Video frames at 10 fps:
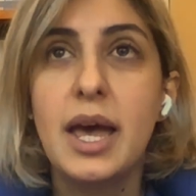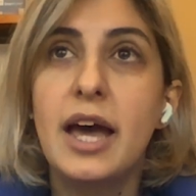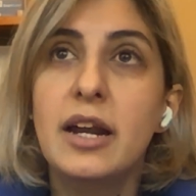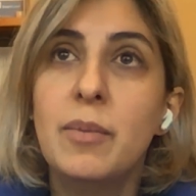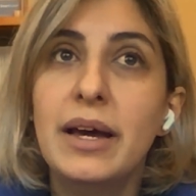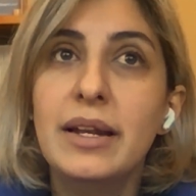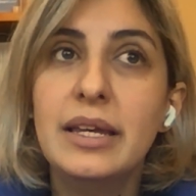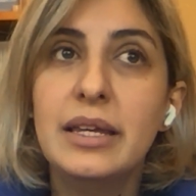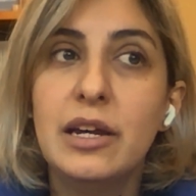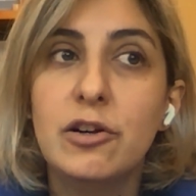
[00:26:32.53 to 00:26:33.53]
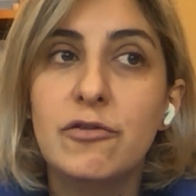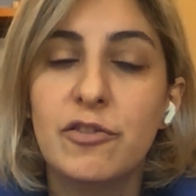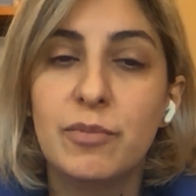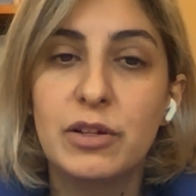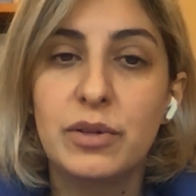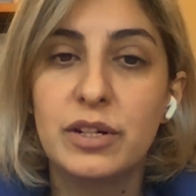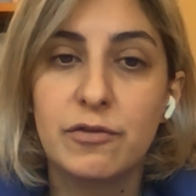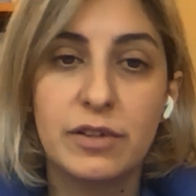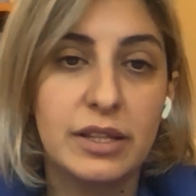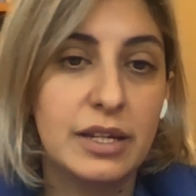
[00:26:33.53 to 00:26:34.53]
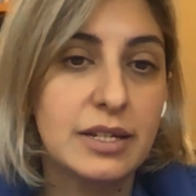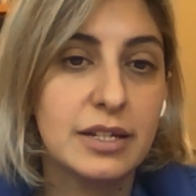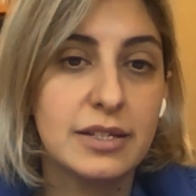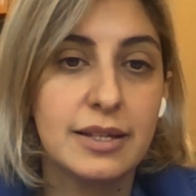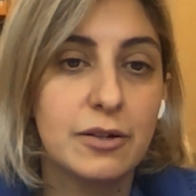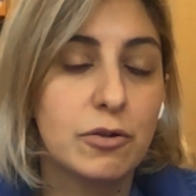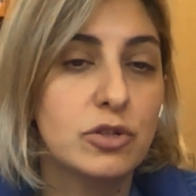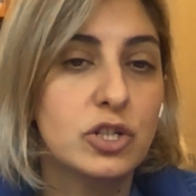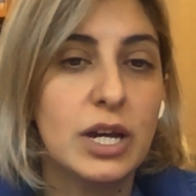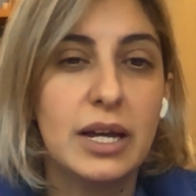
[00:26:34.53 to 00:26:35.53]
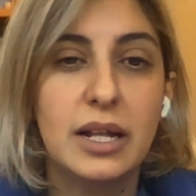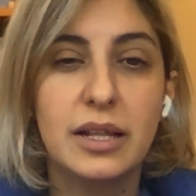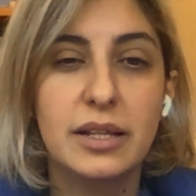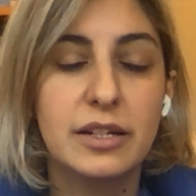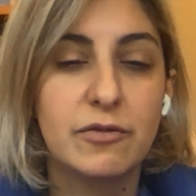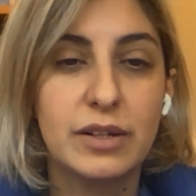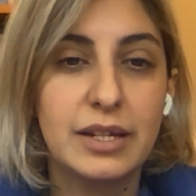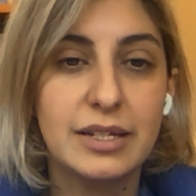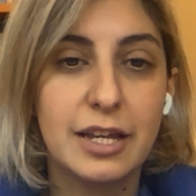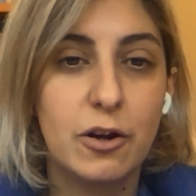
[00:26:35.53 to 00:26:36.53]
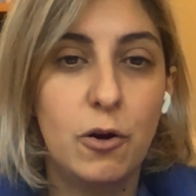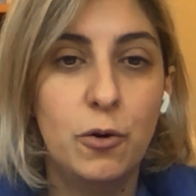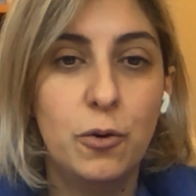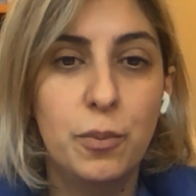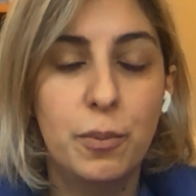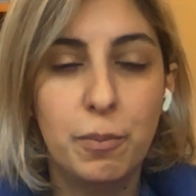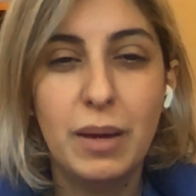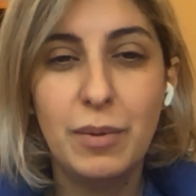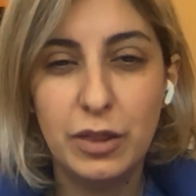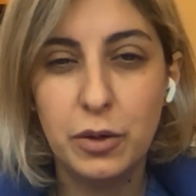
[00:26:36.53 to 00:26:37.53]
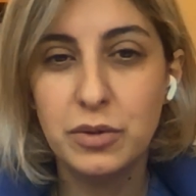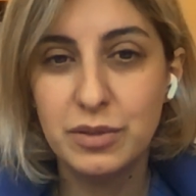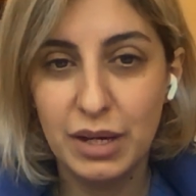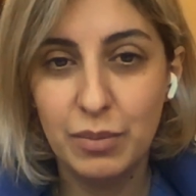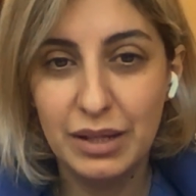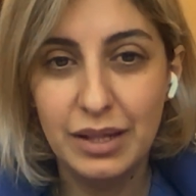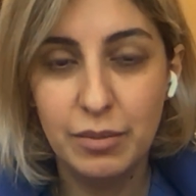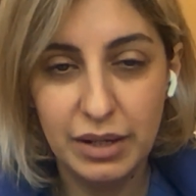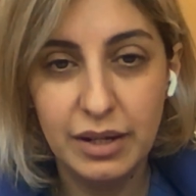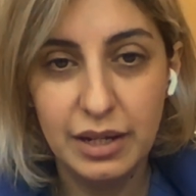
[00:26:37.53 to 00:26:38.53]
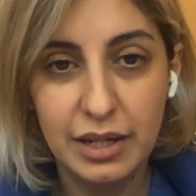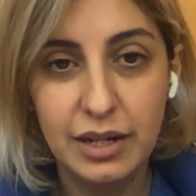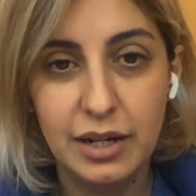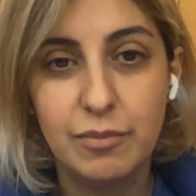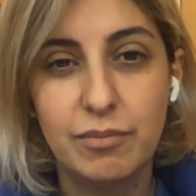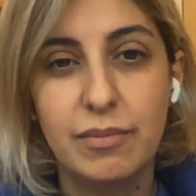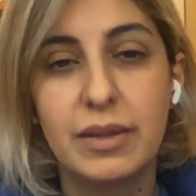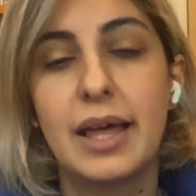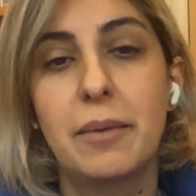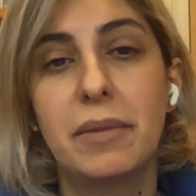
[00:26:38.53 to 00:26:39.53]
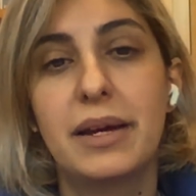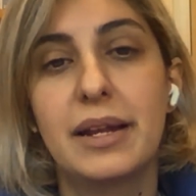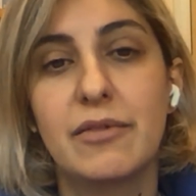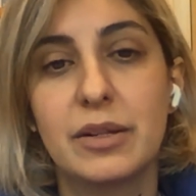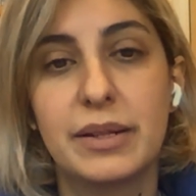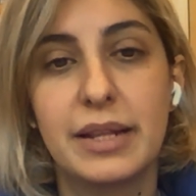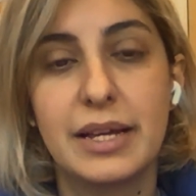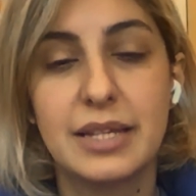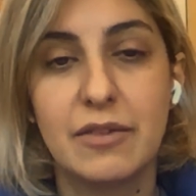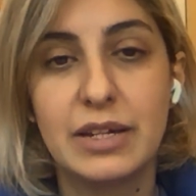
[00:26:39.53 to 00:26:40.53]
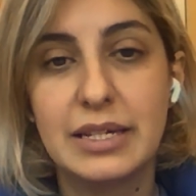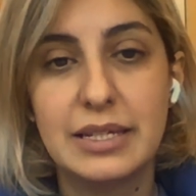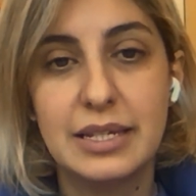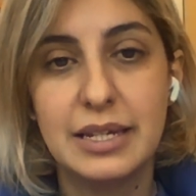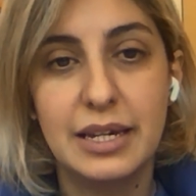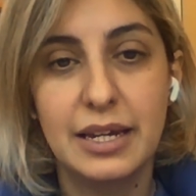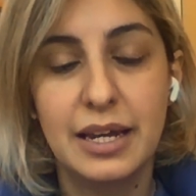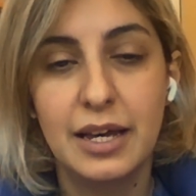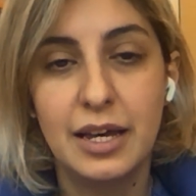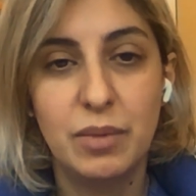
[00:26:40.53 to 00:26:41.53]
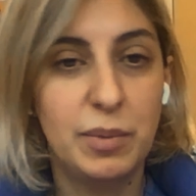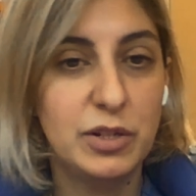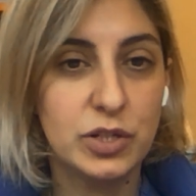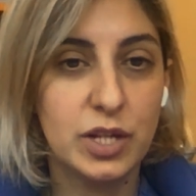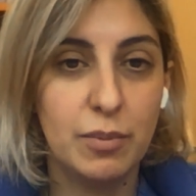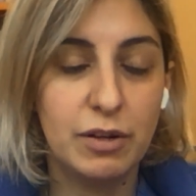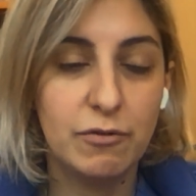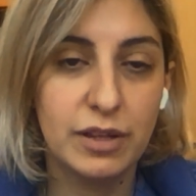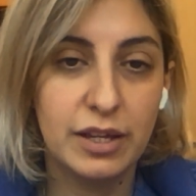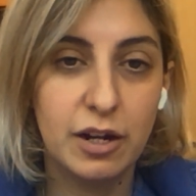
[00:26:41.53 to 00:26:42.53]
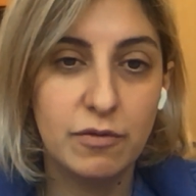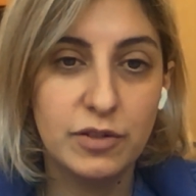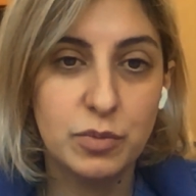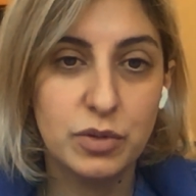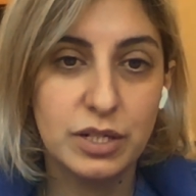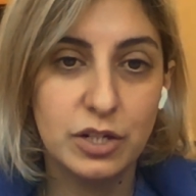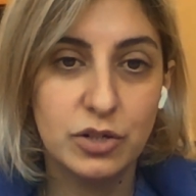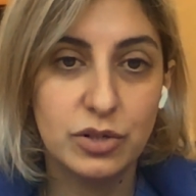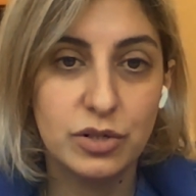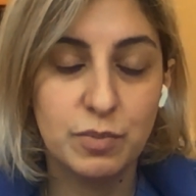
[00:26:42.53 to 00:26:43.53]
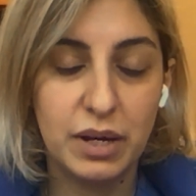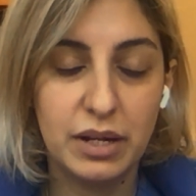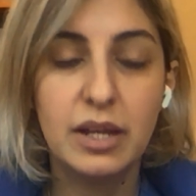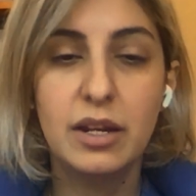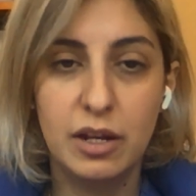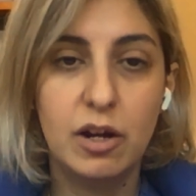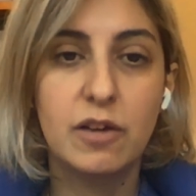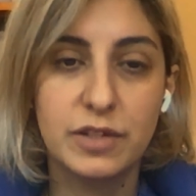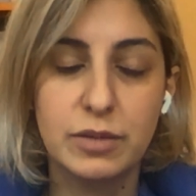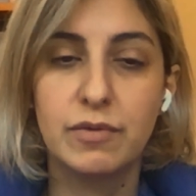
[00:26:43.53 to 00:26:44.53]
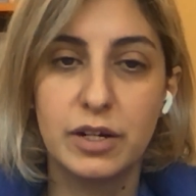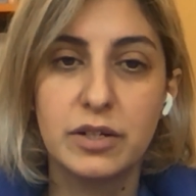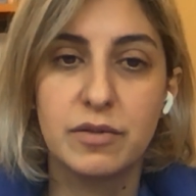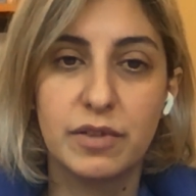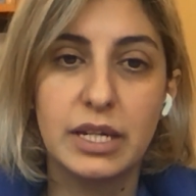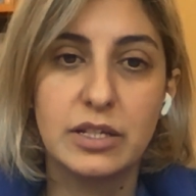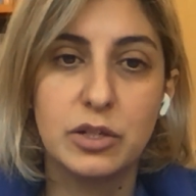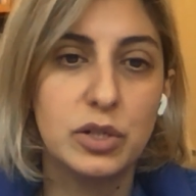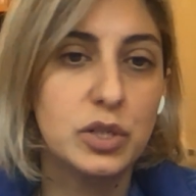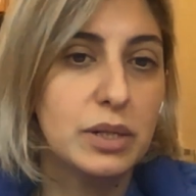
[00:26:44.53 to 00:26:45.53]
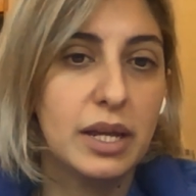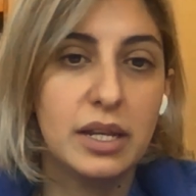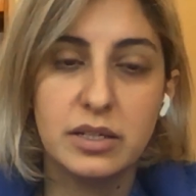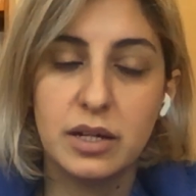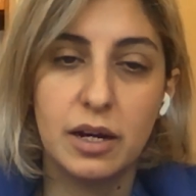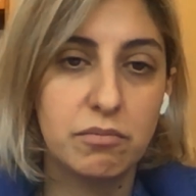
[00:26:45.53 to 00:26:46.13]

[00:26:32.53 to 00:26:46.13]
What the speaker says: At about a year, if you've been doing different things like silicone gel and different things at home, maybe those might be limited, but that might have a little bit less efficacy. Maybe just come in for the in-office procedures, but in-office with lots of things, you could do it anytime.